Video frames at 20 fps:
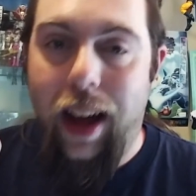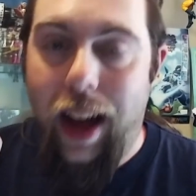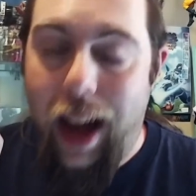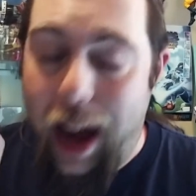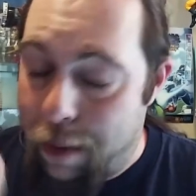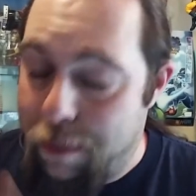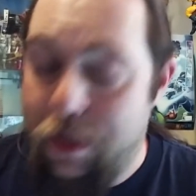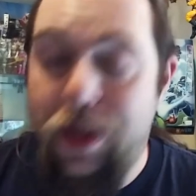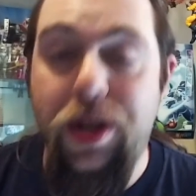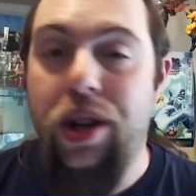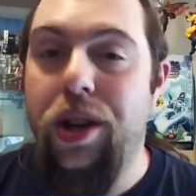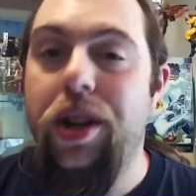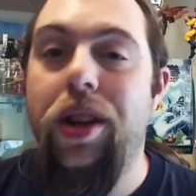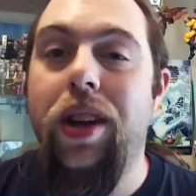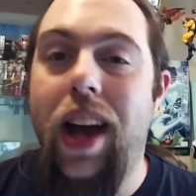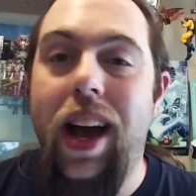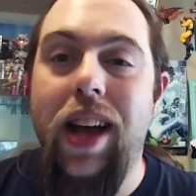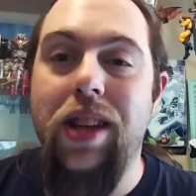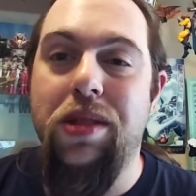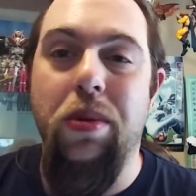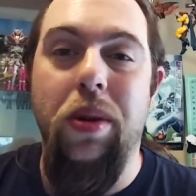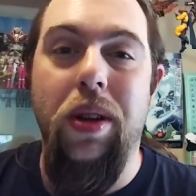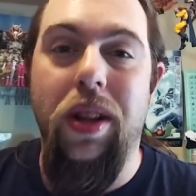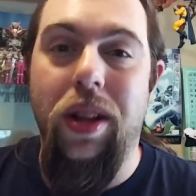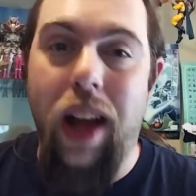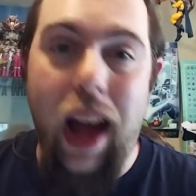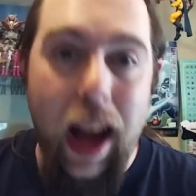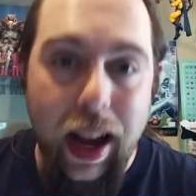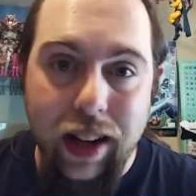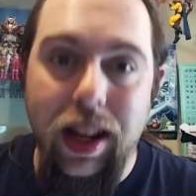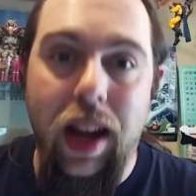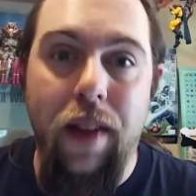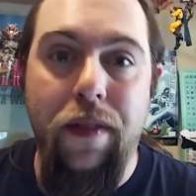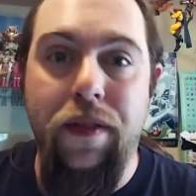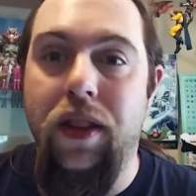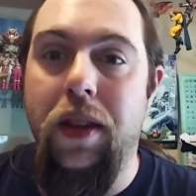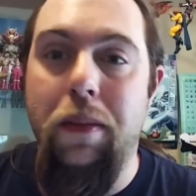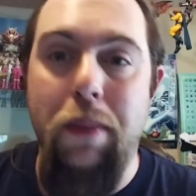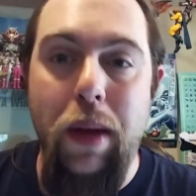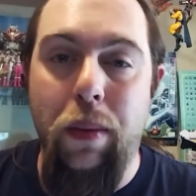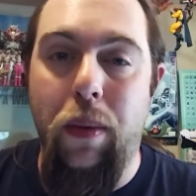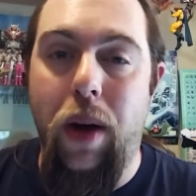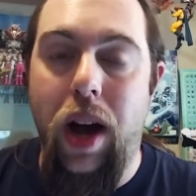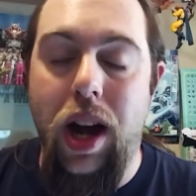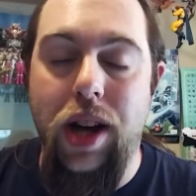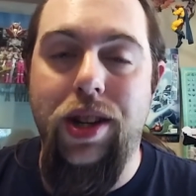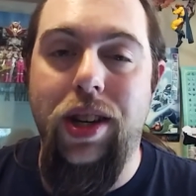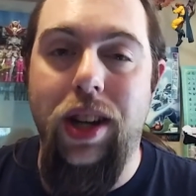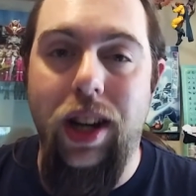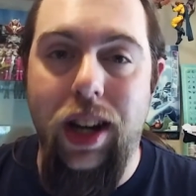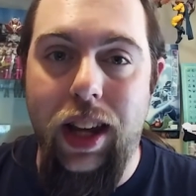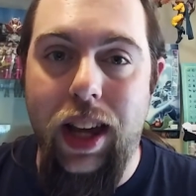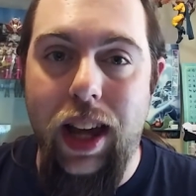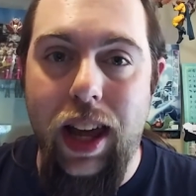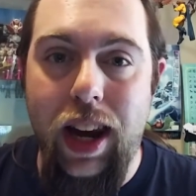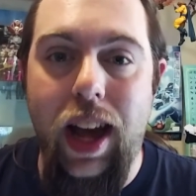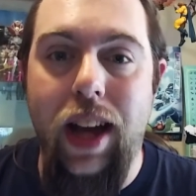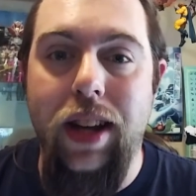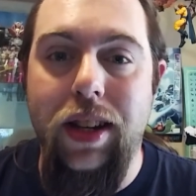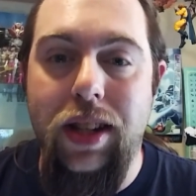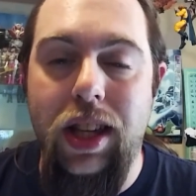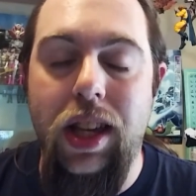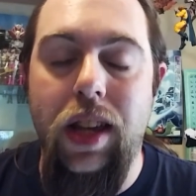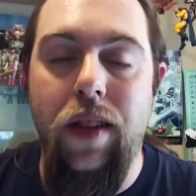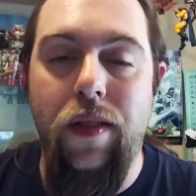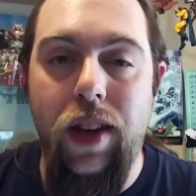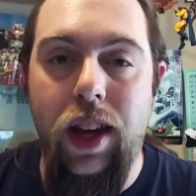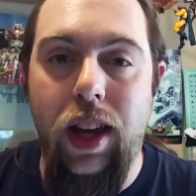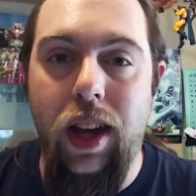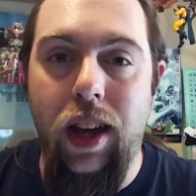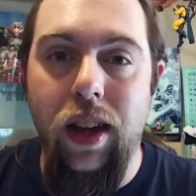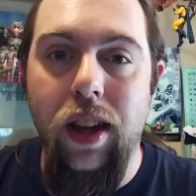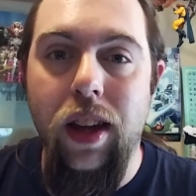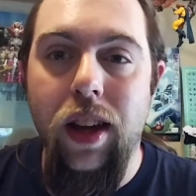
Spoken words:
I'm sure you guys will. I'll definitely be watching it again on TV,